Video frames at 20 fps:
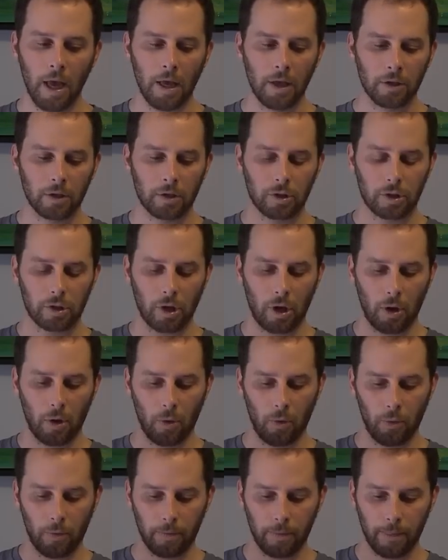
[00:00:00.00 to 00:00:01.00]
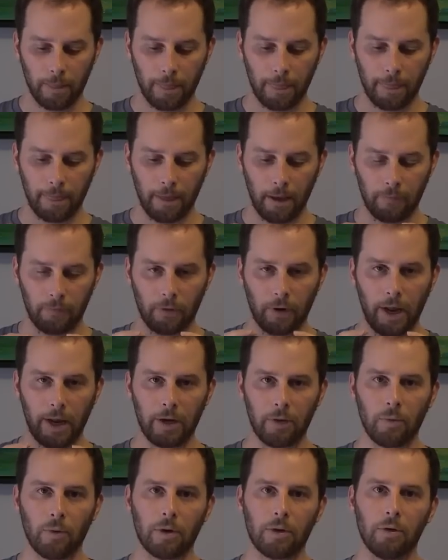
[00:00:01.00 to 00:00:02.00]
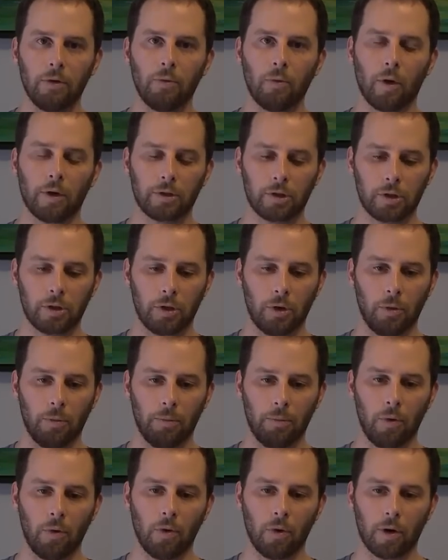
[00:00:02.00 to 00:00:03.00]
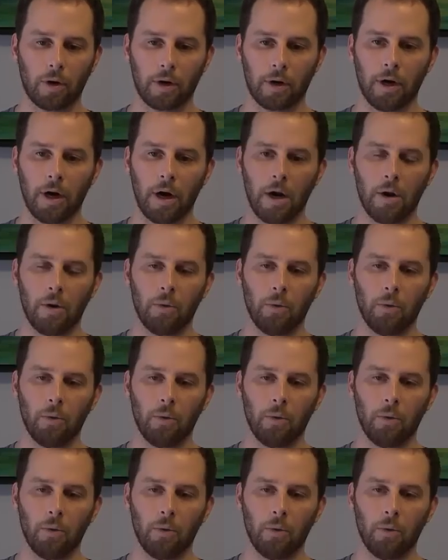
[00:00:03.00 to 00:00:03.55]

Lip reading: So for anyone who wants to know more,